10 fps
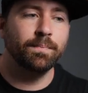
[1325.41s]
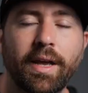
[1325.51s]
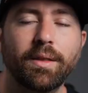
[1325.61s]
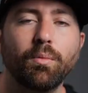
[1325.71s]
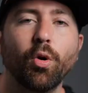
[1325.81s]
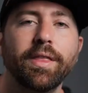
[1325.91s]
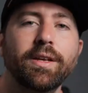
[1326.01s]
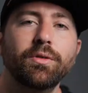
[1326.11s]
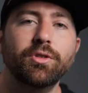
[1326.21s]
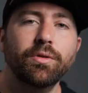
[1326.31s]
And the more that
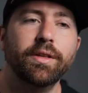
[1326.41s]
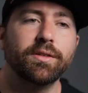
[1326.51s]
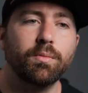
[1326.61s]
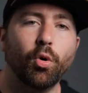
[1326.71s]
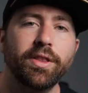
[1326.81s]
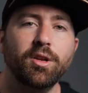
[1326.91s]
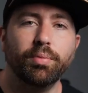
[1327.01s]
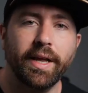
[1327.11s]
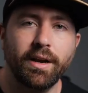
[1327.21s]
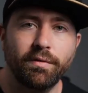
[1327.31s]
you do this, the more that you
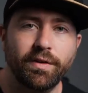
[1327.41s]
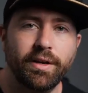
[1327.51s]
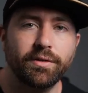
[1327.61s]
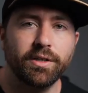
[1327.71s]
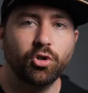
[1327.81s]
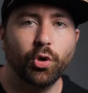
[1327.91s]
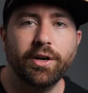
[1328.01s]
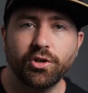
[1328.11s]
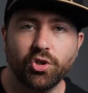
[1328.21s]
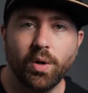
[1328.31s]
plan out videos and create
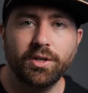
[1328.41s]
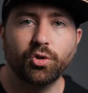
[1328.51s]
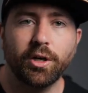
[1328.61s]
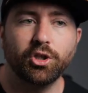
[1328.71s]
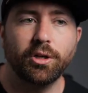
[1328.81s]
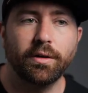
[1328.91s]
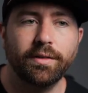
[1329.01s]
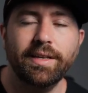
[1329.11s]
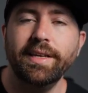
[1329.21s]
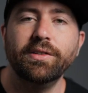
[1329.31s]
your story structure,
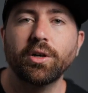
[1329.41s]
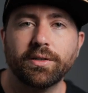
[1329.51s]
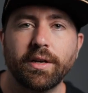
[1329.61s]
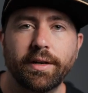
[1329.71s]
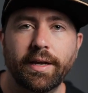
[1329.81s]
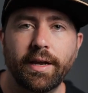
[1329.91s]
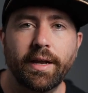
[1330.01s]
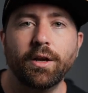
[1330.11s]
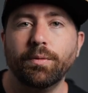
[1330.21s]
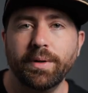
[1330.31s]
the easier it's gonna get
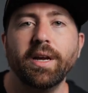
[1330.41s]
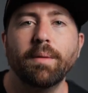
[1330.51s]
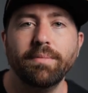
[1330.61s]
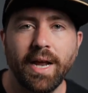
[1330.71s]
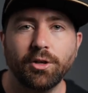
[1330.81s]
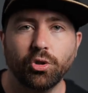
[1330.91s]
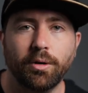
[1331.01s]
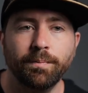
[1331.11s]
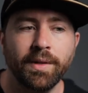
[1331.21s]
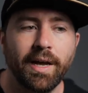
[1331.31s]
and it'll become natural.